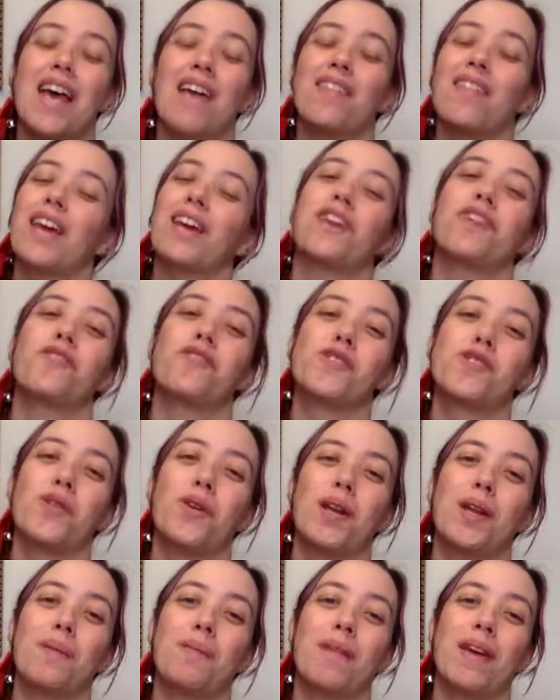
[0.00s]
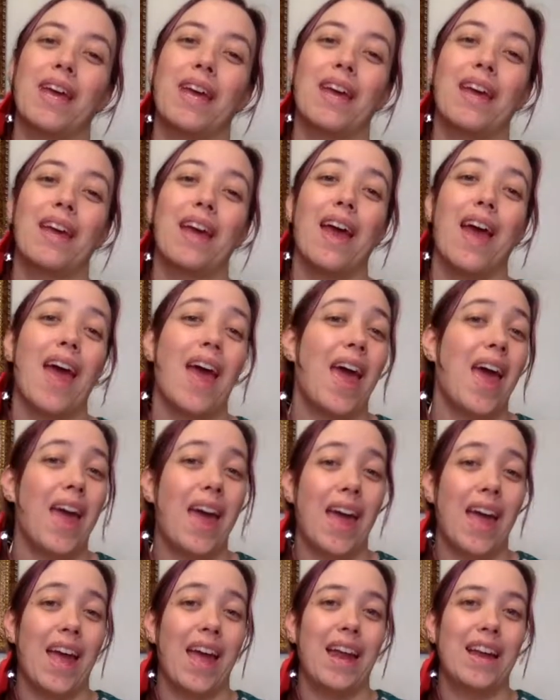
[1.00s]
thank you for joining me,
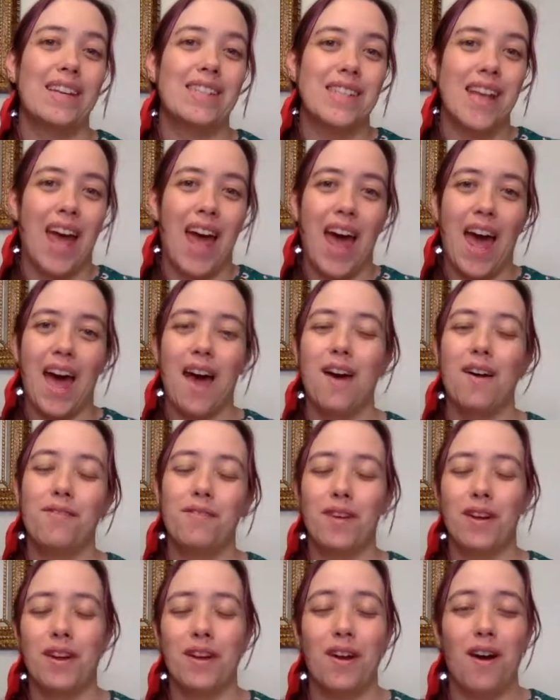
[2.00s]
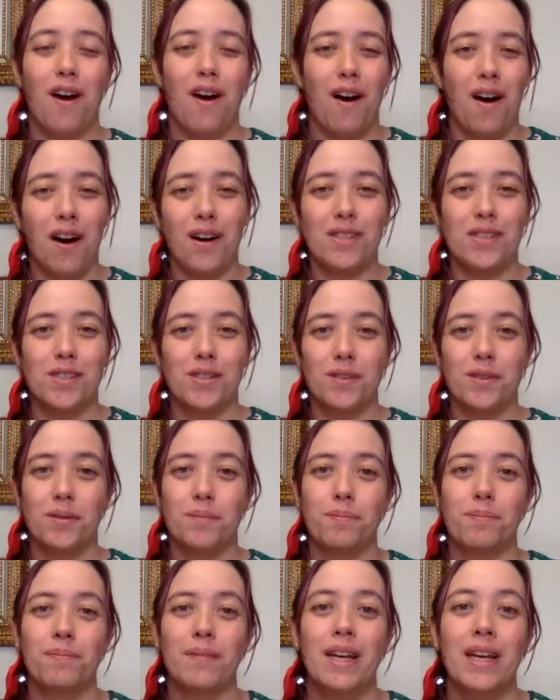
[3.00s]
and have an
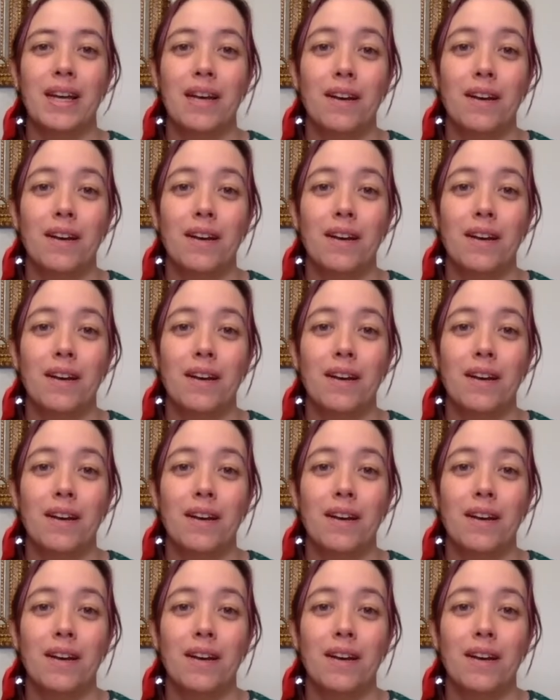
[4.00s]
awesome